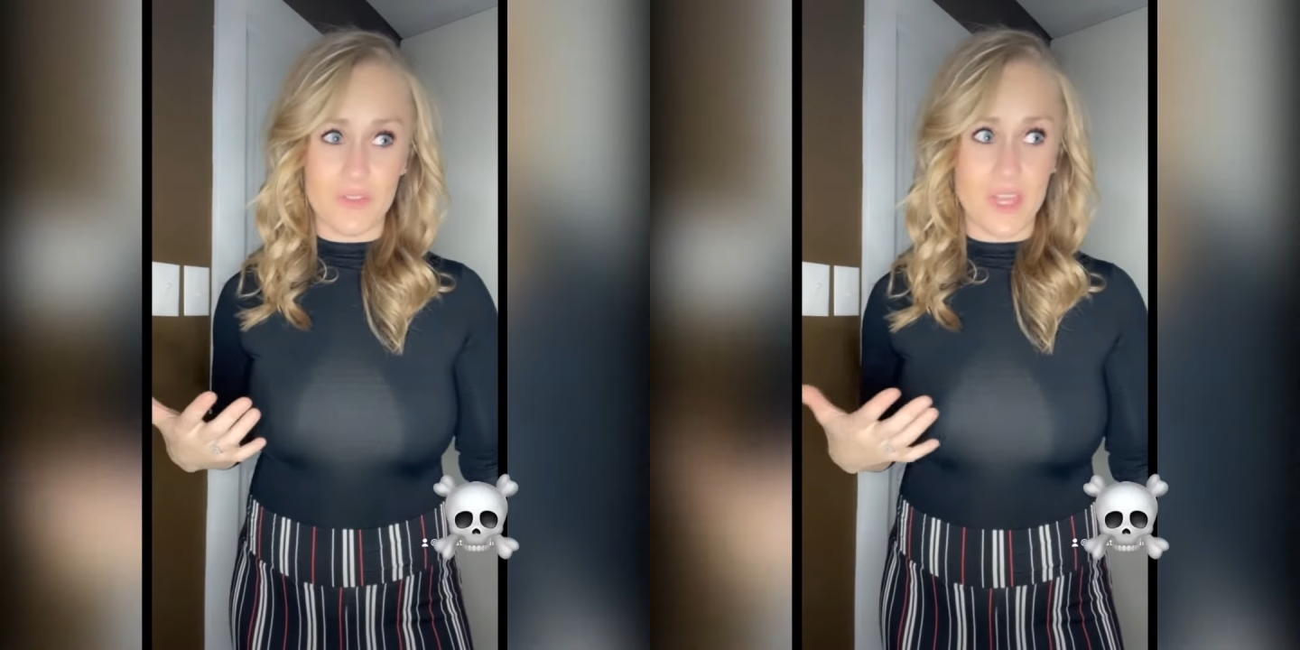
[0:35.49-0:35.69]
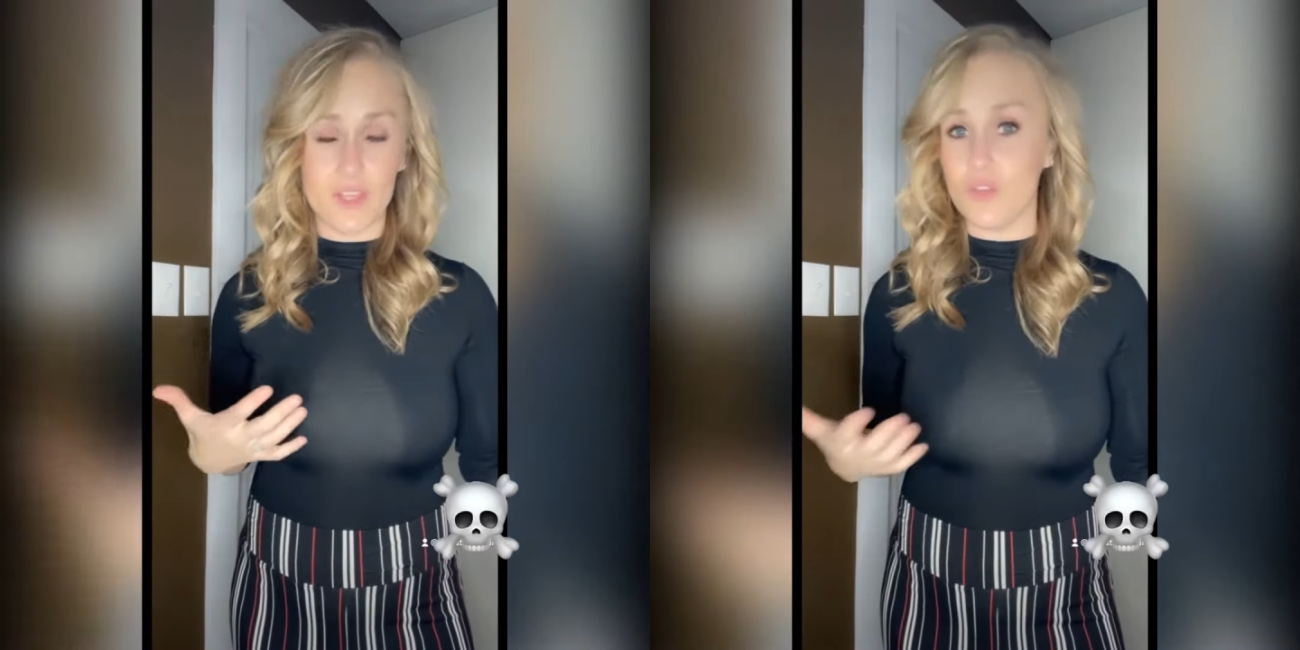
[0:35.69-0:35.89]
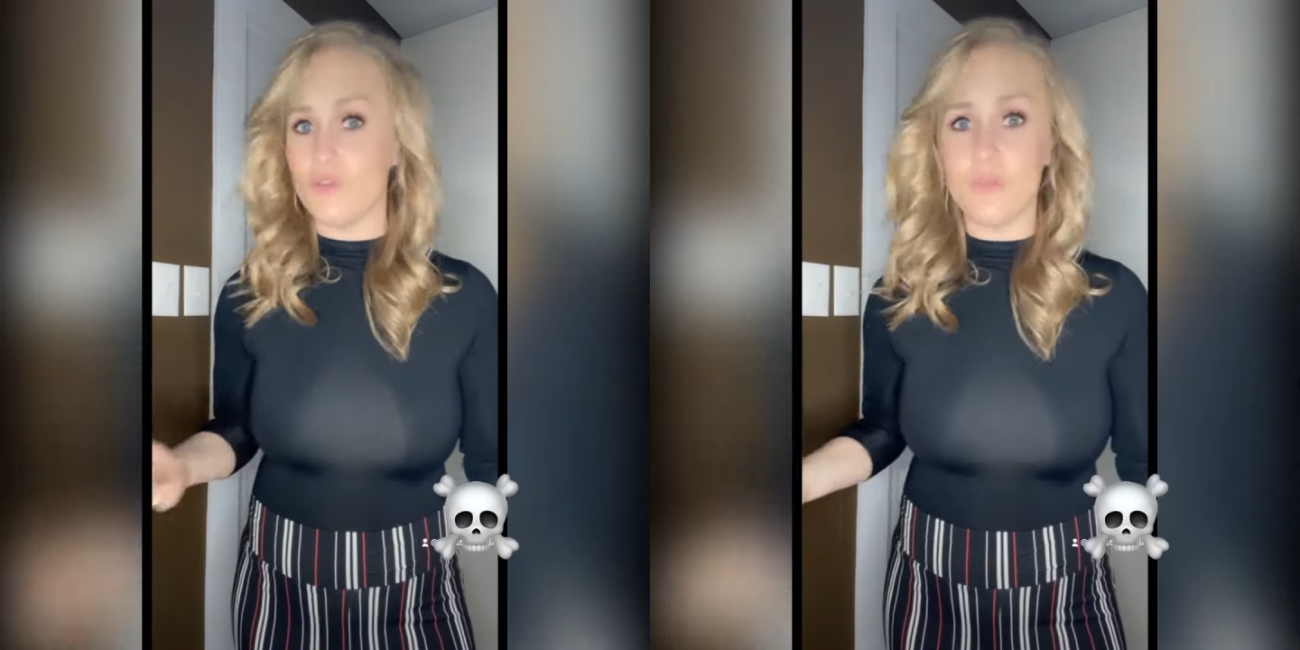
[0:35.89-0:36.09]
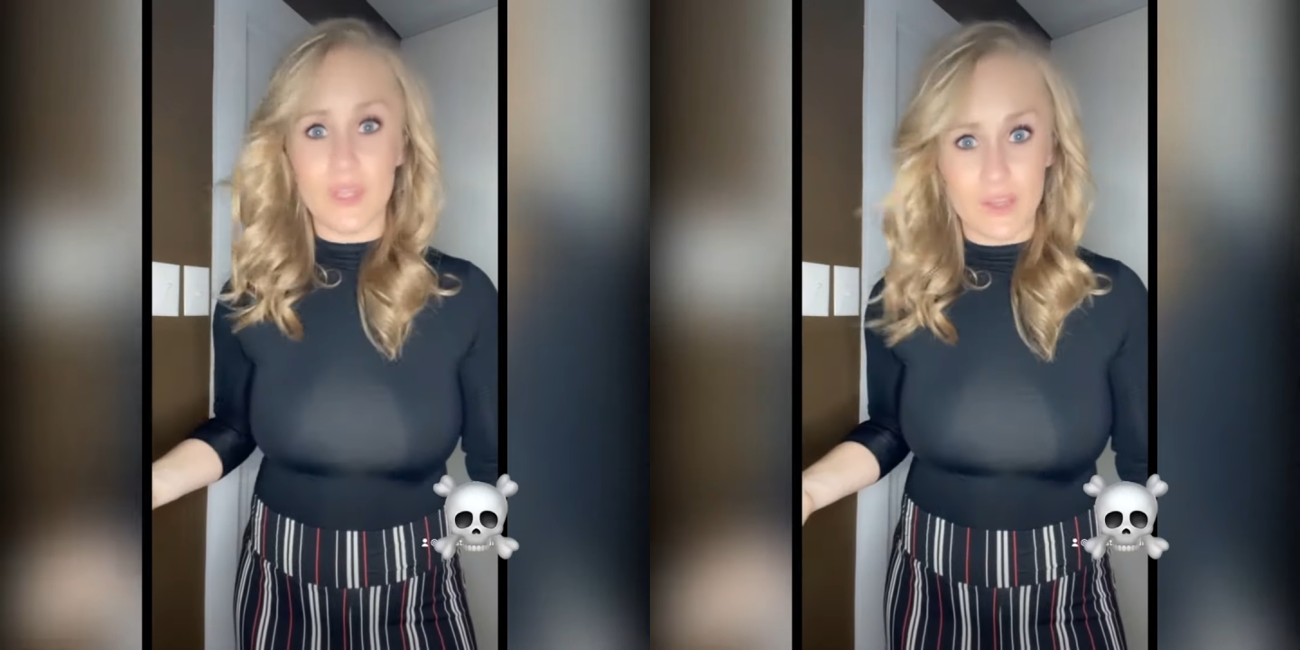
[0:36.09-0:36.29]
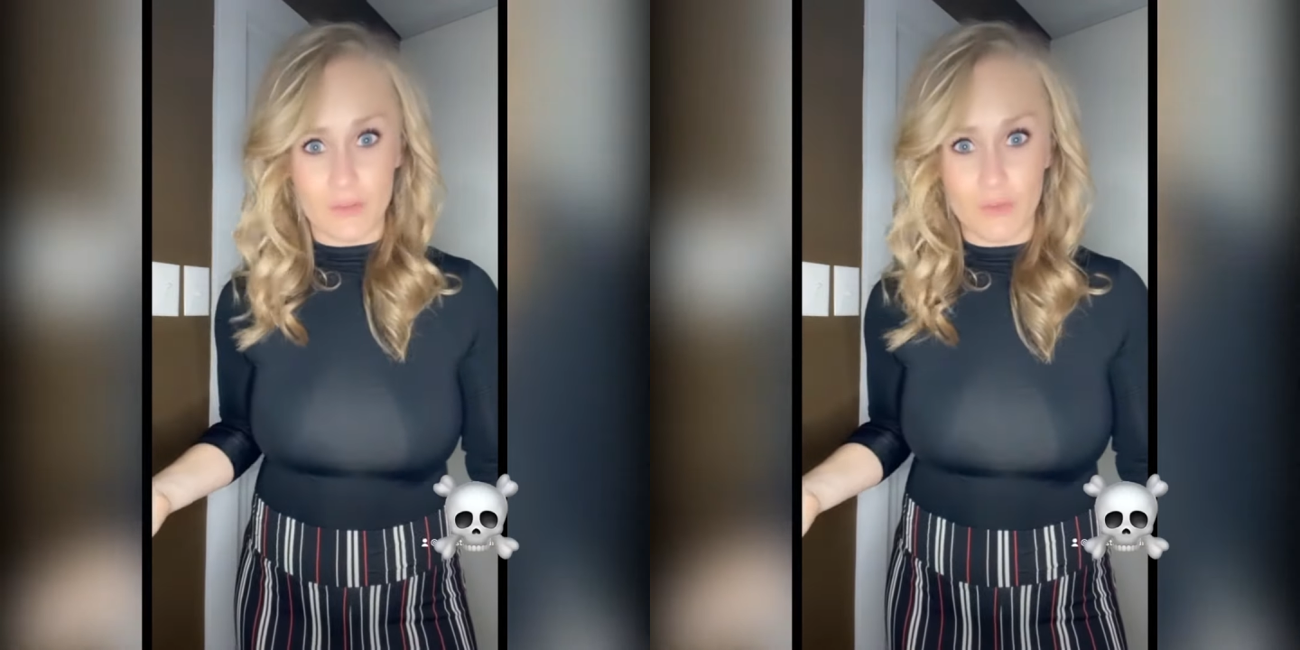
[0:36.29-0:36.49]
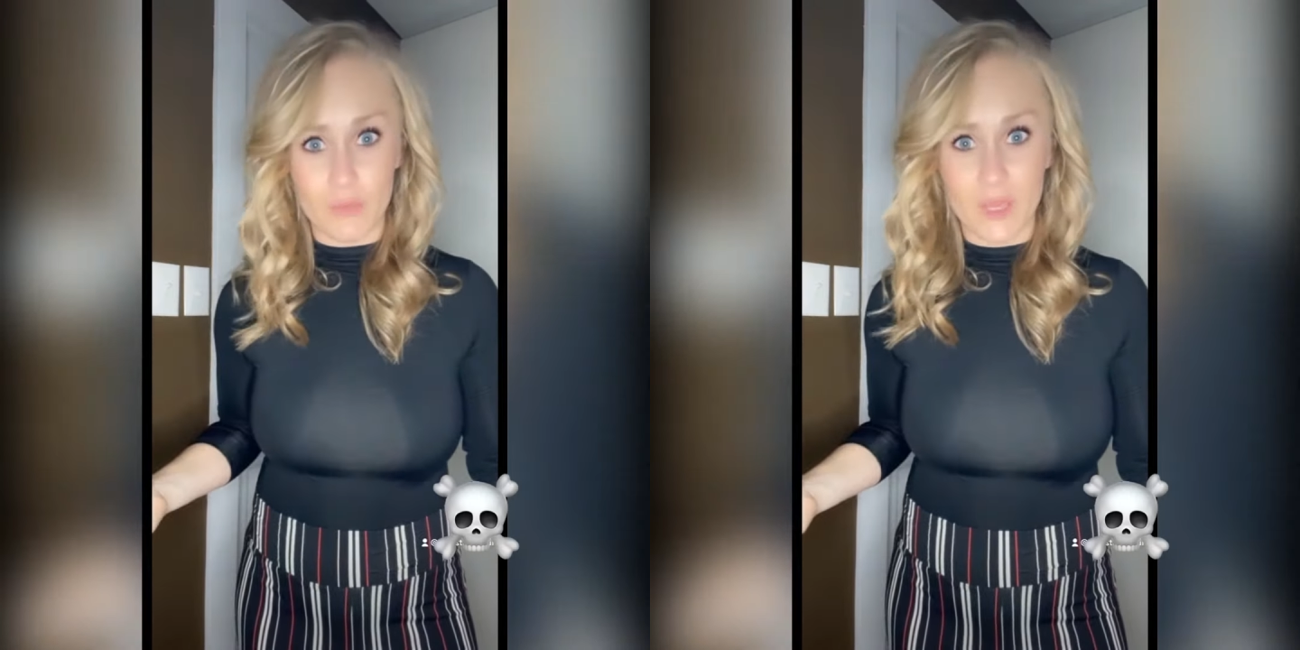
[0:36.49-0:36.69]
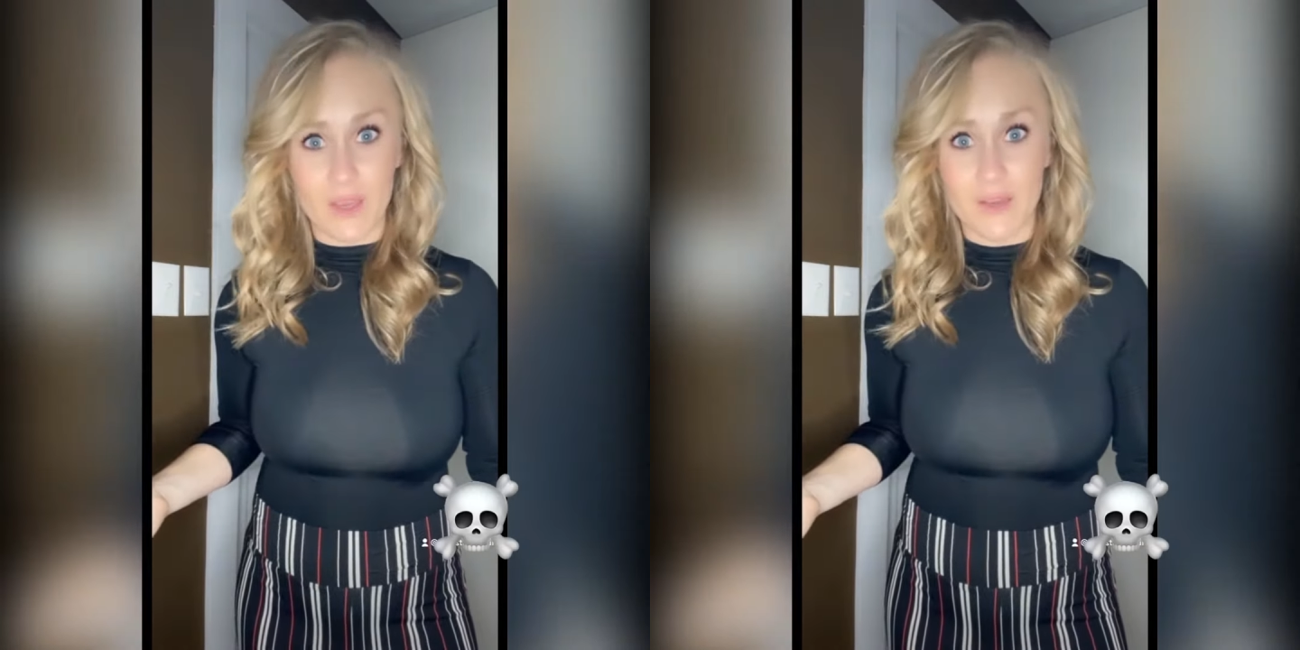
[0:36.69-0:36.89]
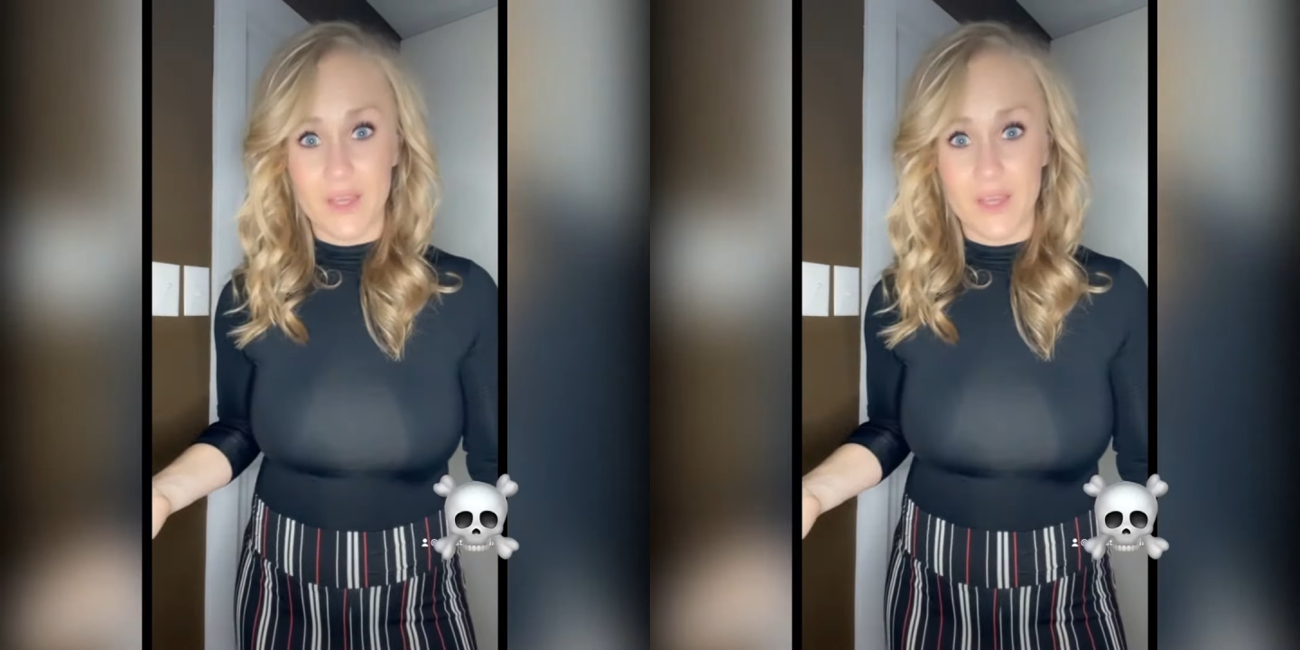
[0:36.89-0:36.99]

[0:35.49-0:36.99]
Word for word: that you'd be there for me.